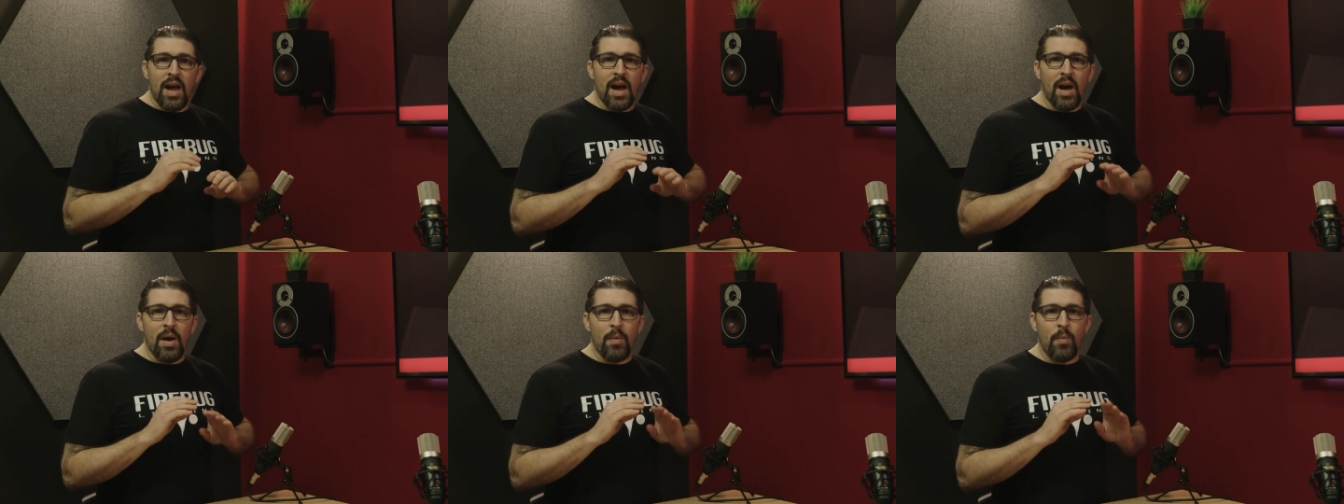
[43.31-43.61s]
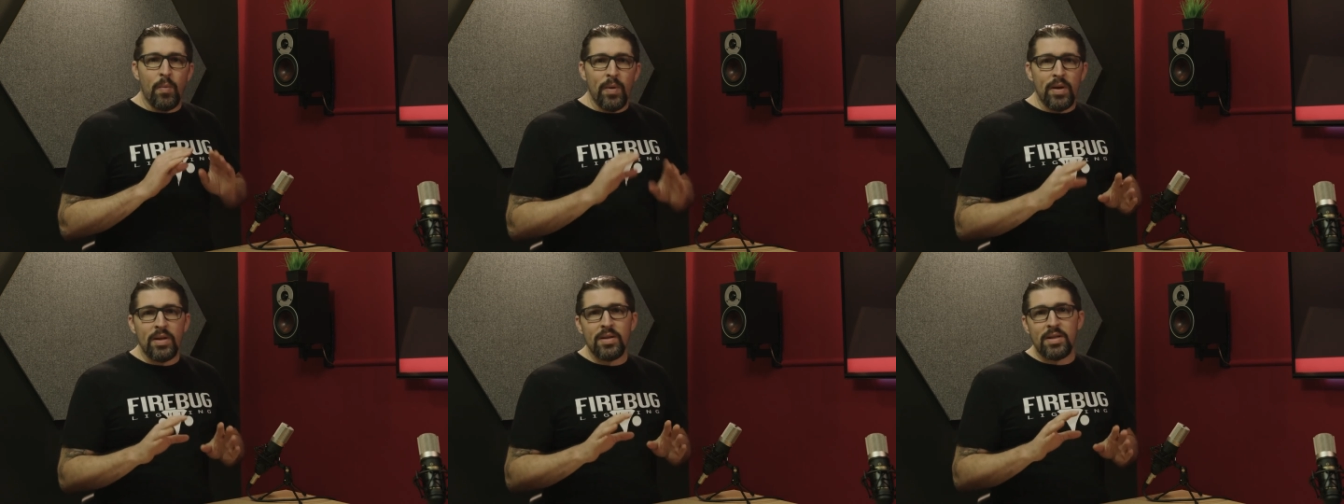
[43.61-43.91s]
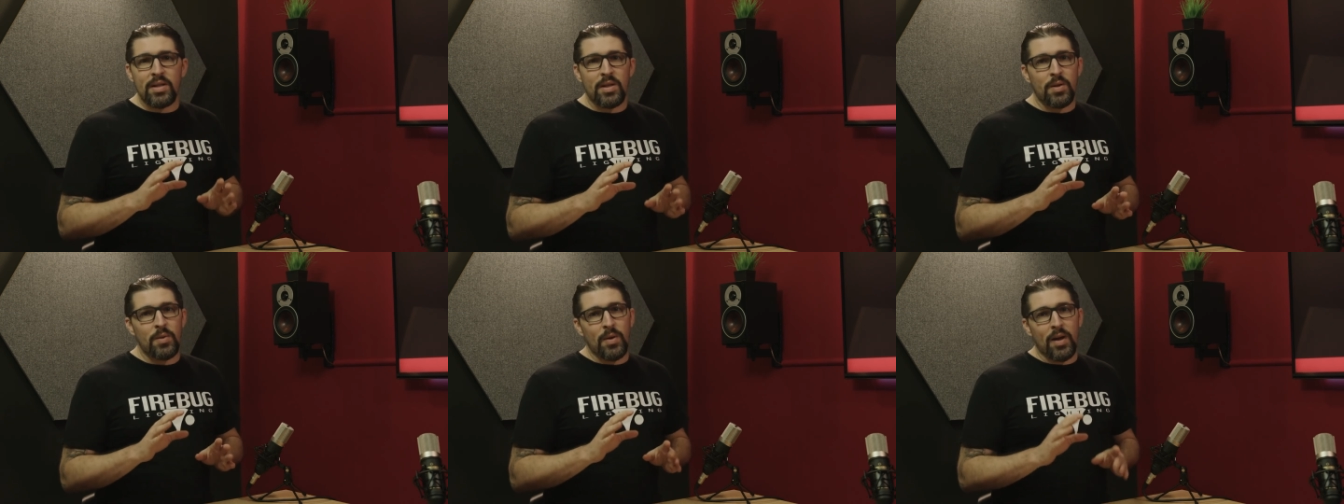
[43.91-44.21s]
I will
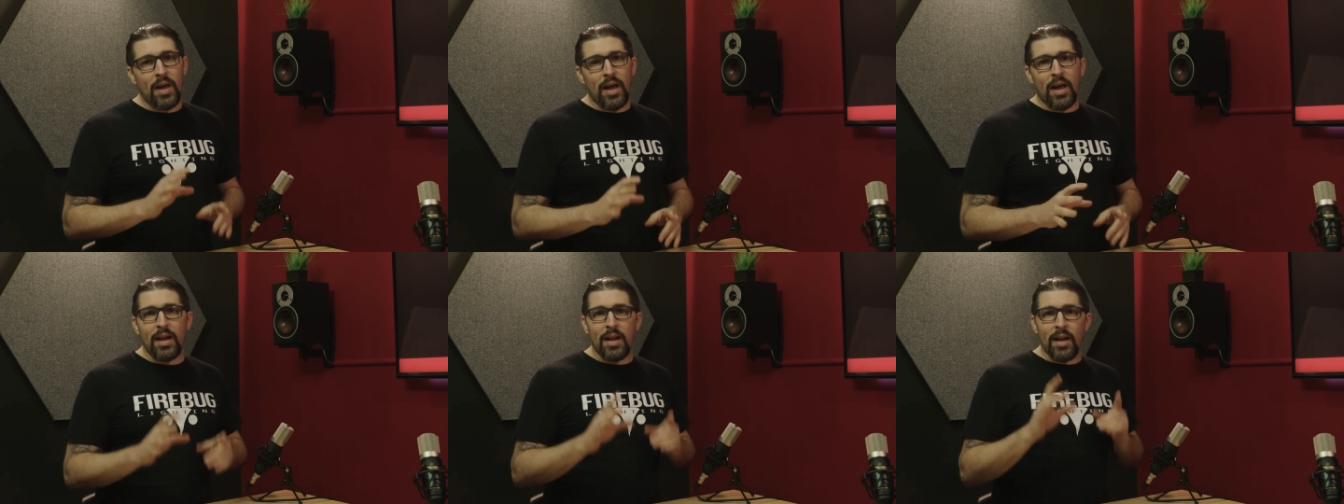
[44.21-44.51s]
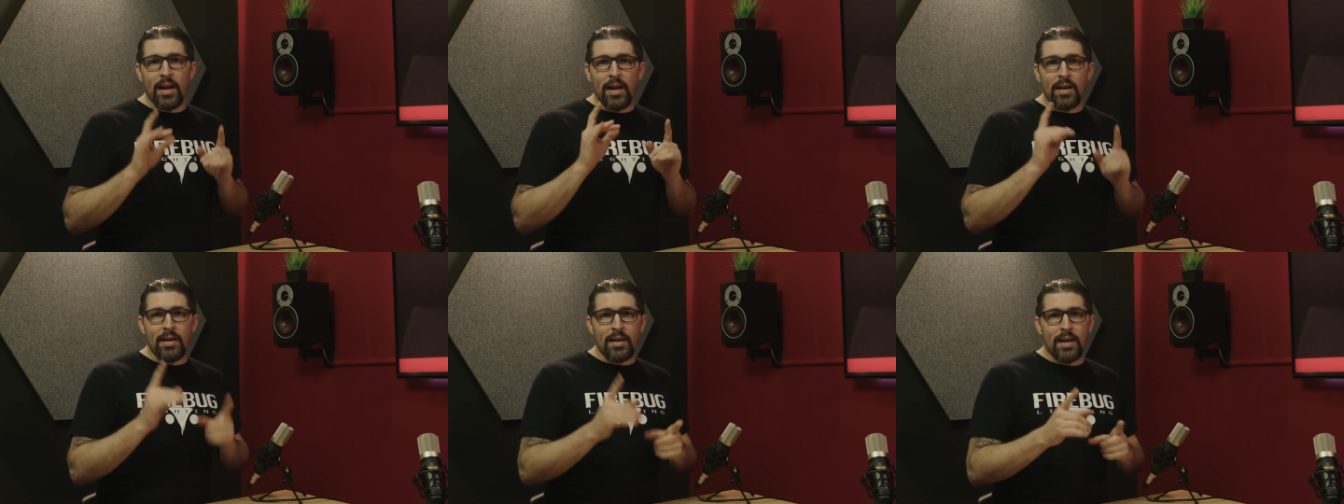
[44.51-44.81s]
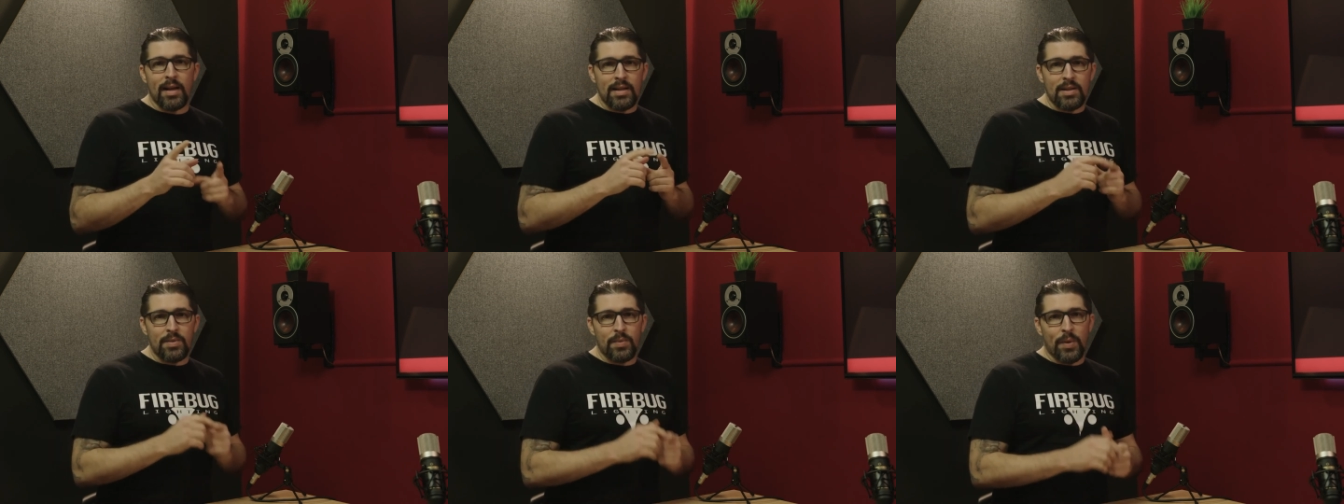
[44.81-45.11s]
see you again
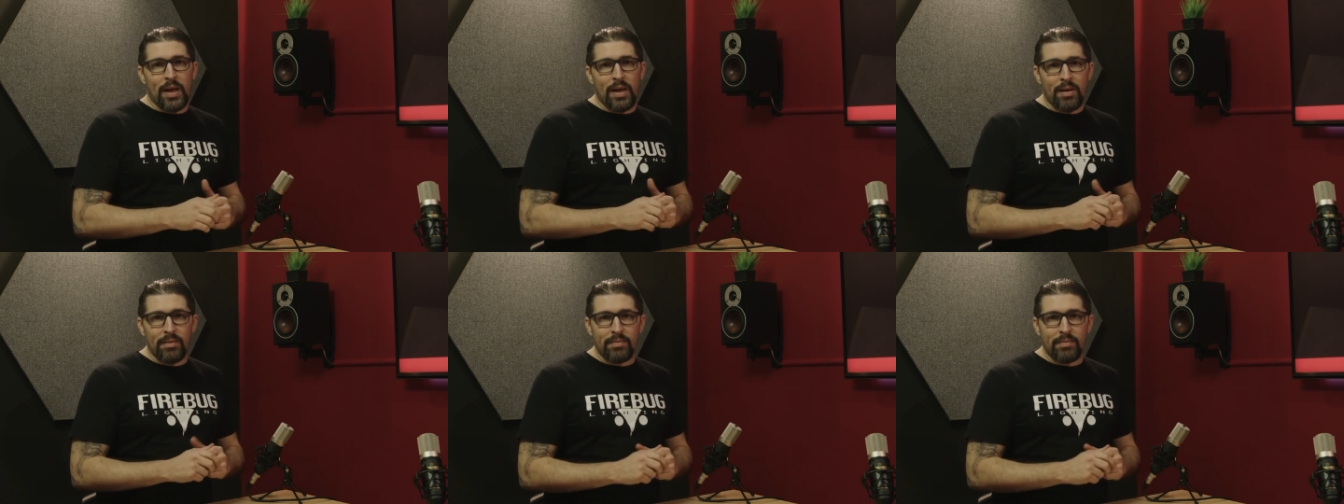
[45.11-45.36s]
next week.